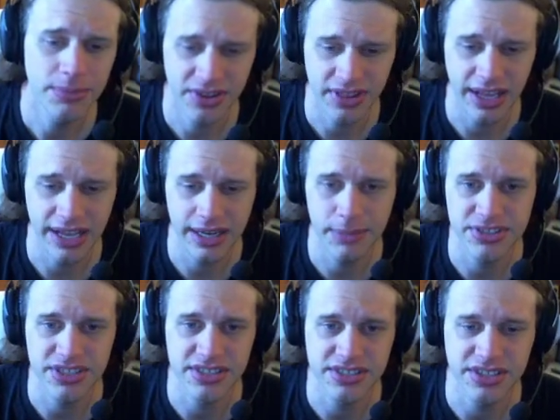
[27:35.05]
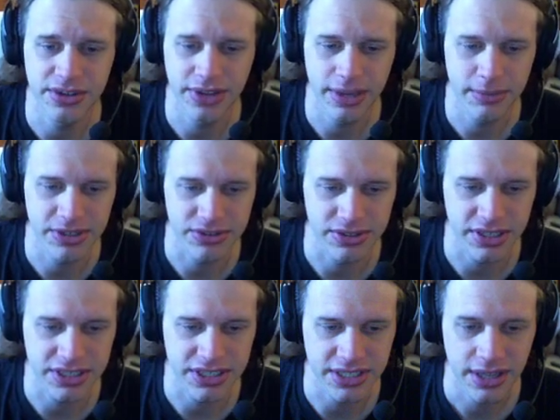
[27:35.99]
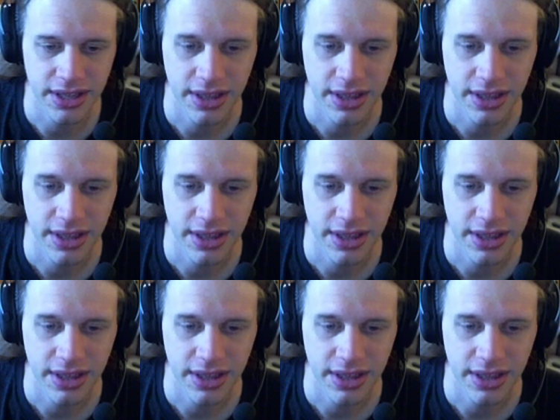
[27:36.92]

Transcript: to the 80% skill damage reduction,